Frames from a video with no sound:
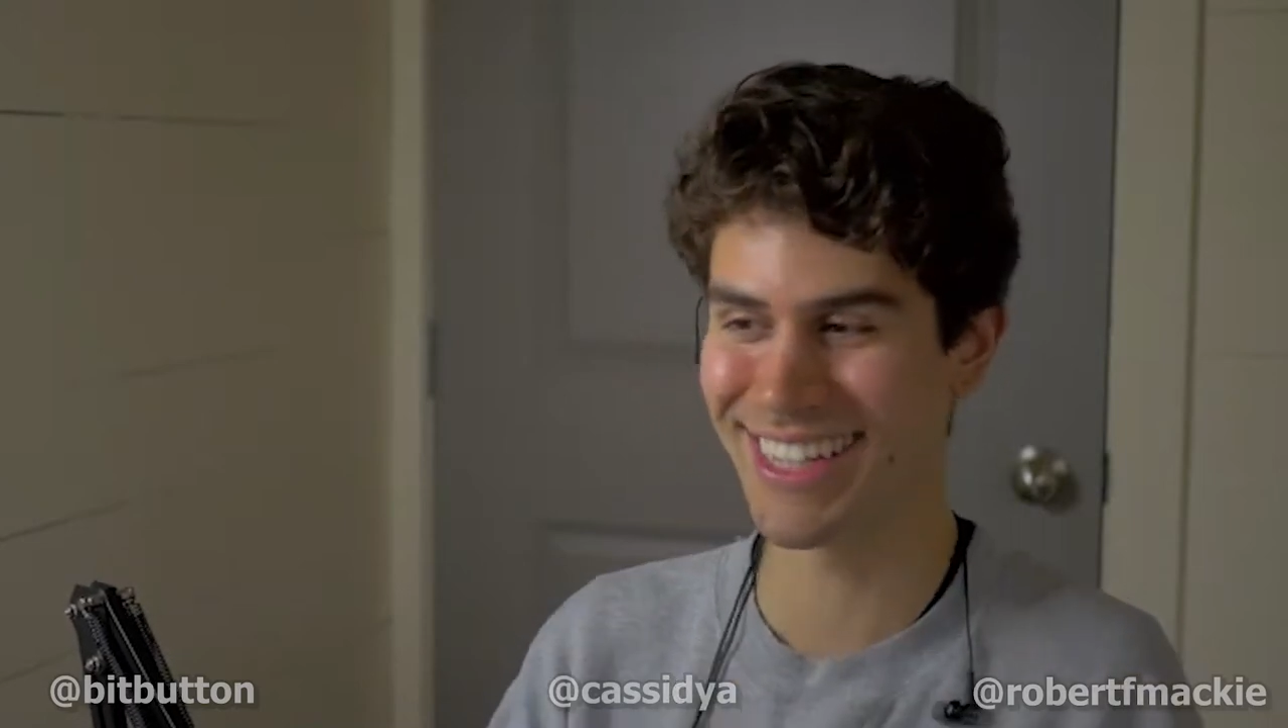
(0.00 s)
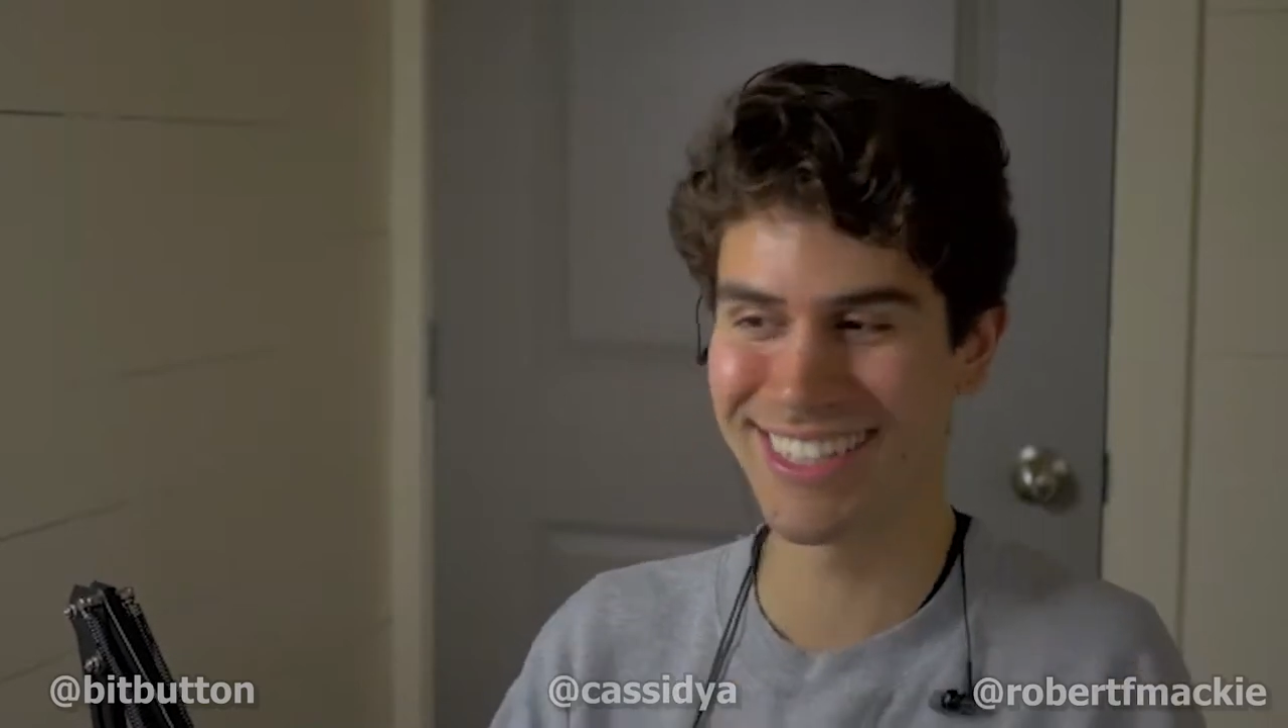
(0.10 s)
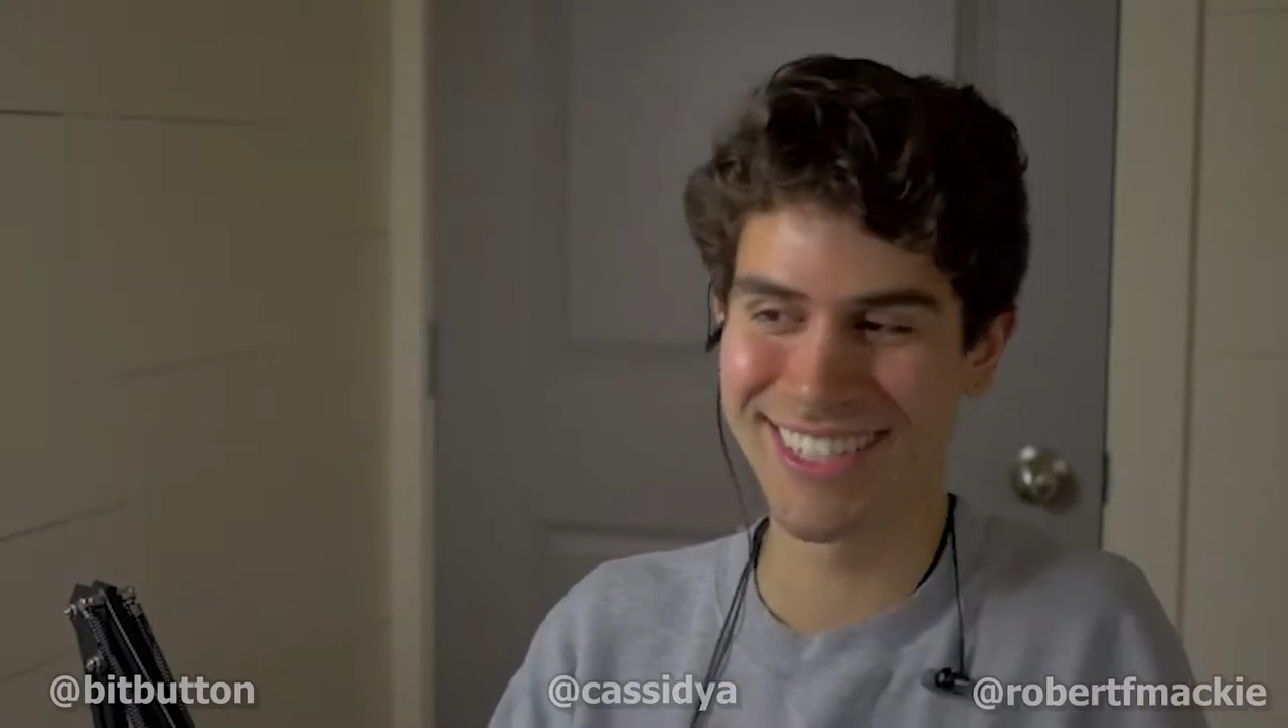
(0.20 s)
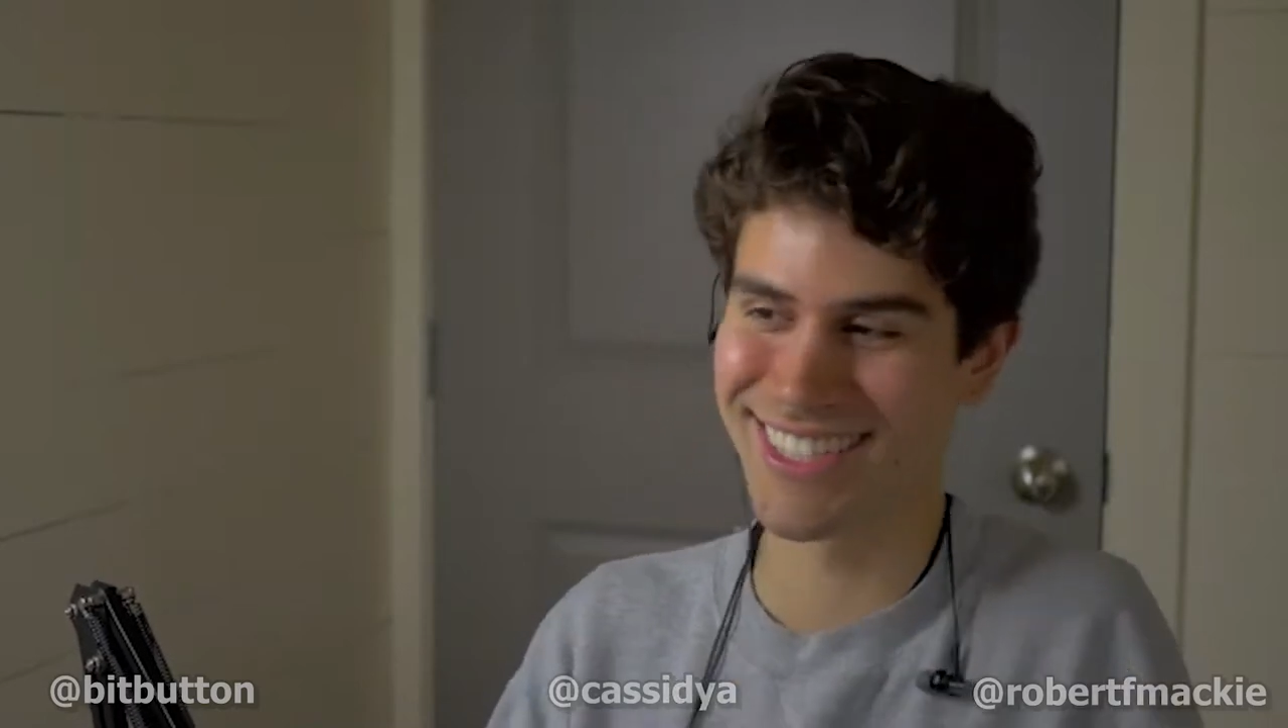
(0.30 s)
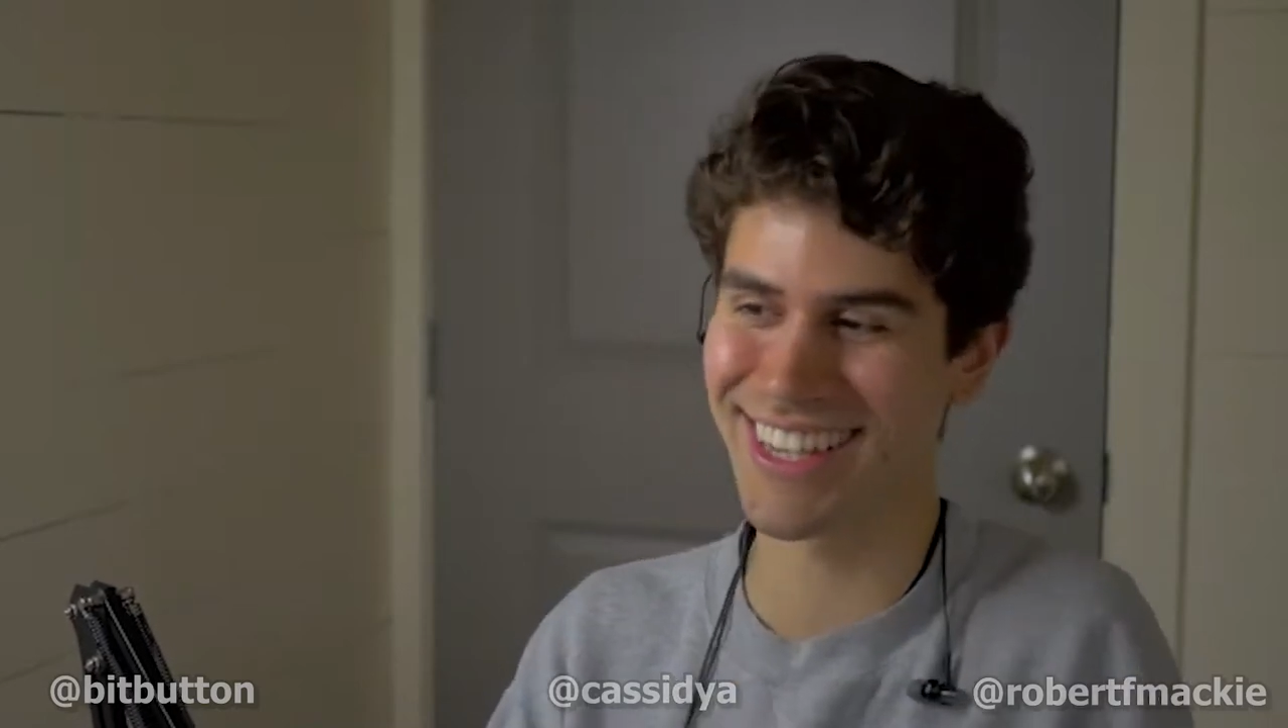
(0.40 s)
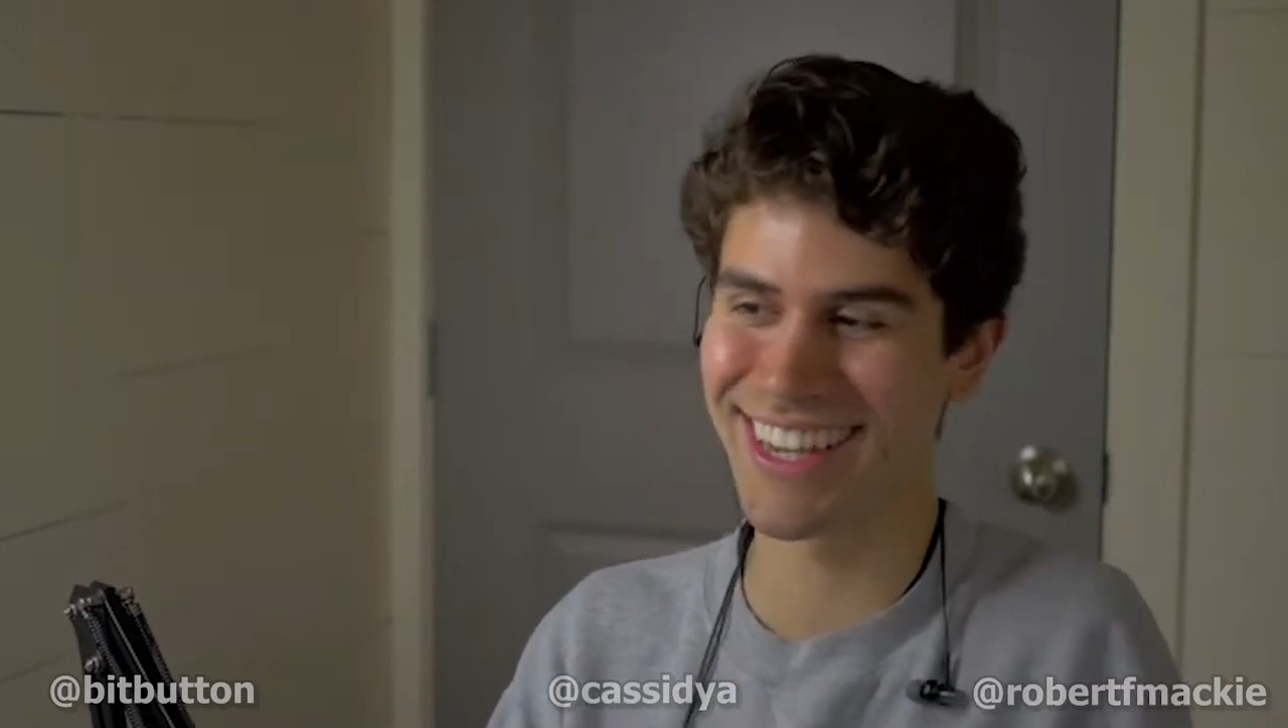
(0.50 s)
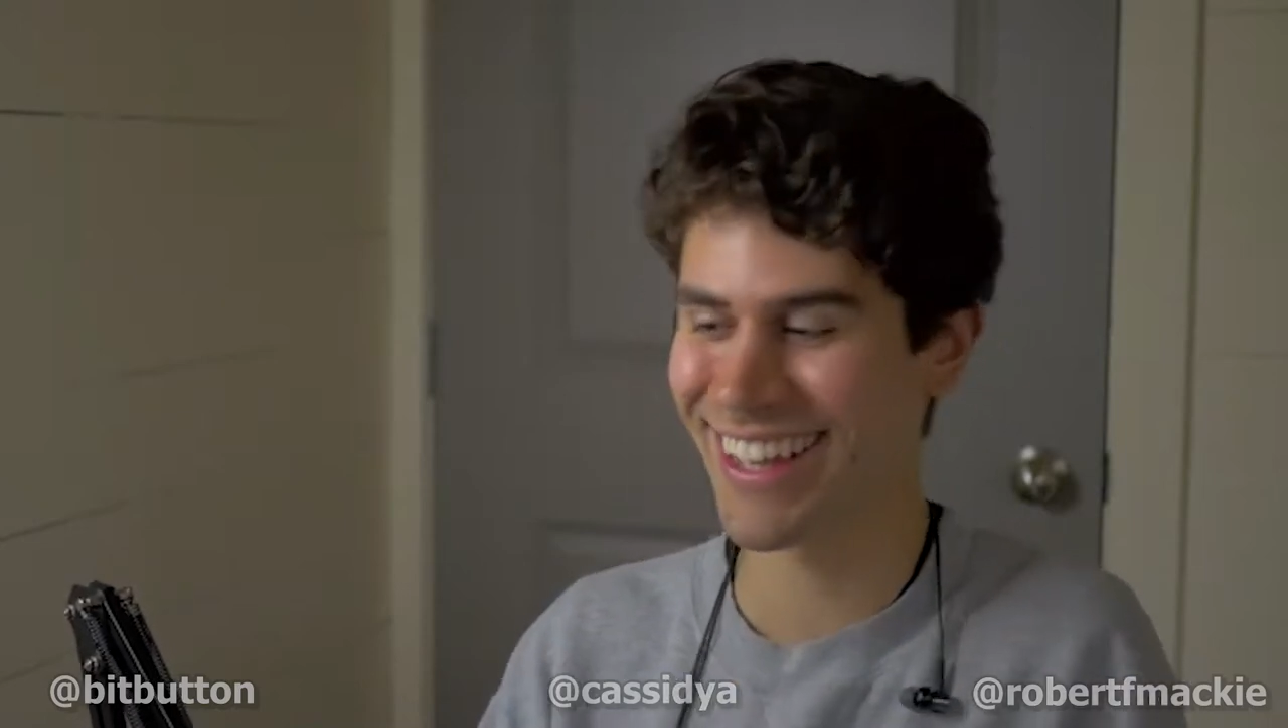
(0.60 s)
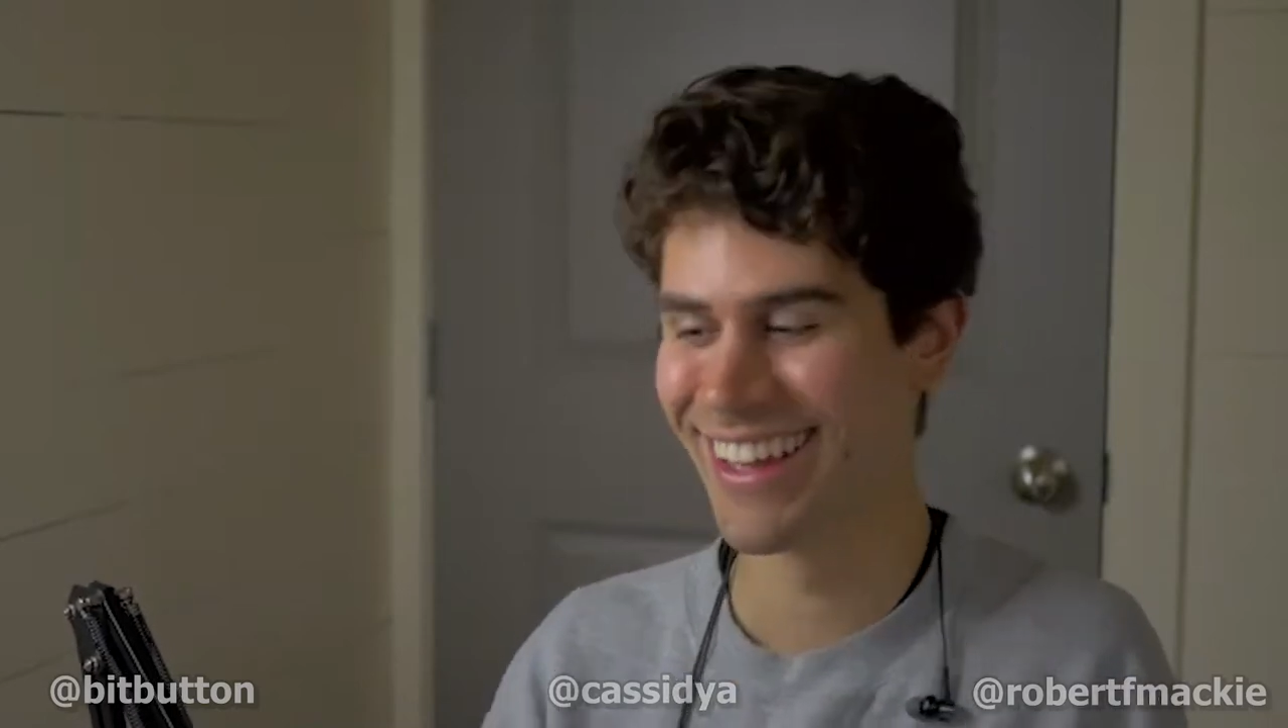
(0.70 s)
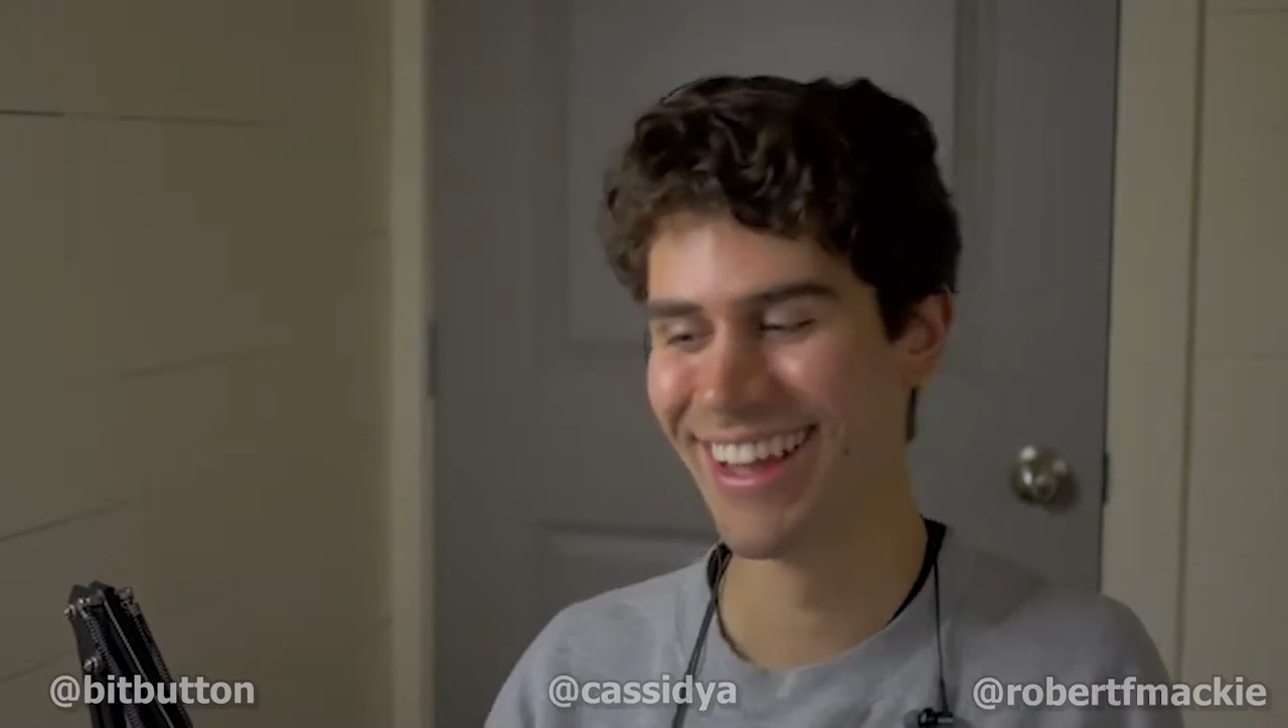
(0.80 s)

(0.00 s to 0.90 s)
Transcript: just like